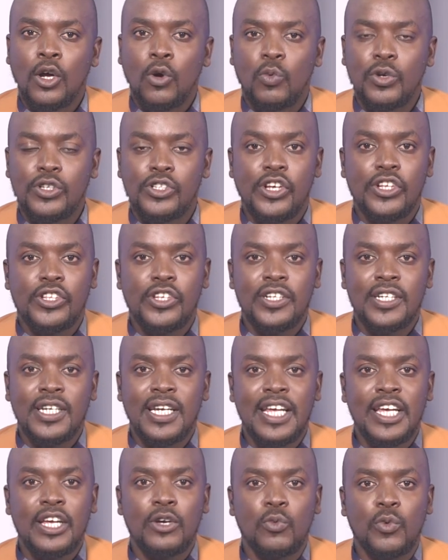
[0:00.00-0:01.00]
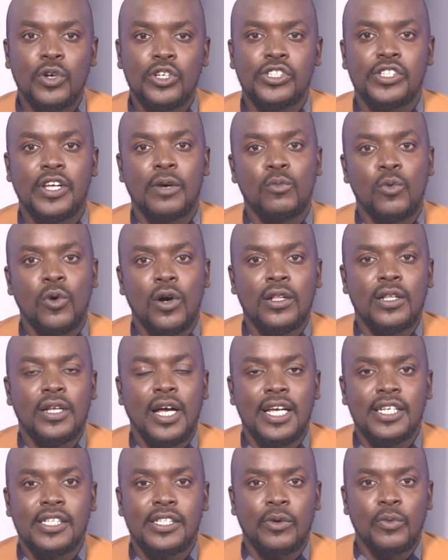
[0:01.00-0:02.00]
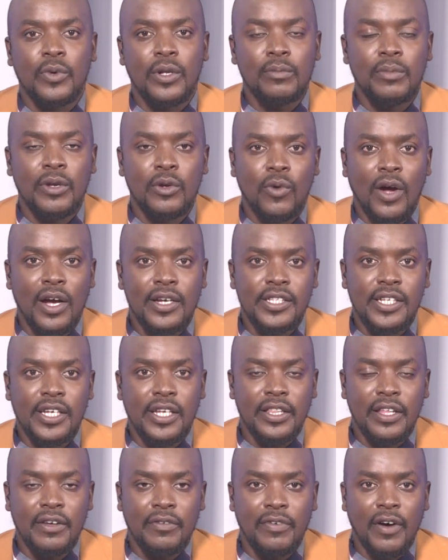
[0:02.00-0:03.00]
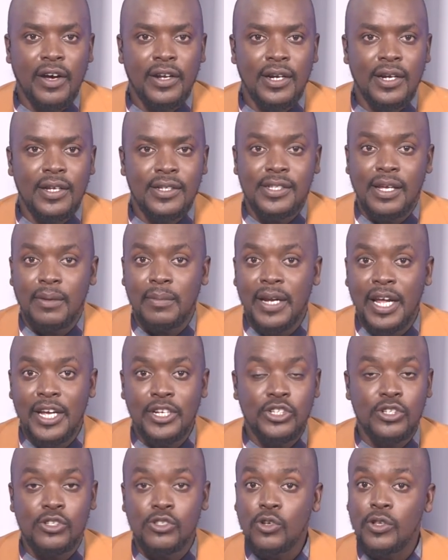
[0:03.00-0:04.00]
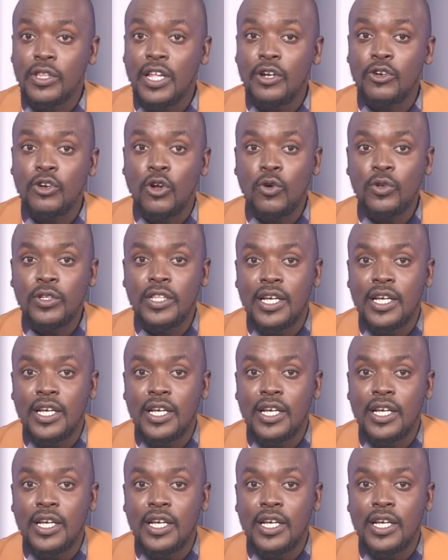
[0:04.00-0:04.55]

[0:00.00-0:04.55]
We certainly wish them well as they will be writing their final examinations. On that note,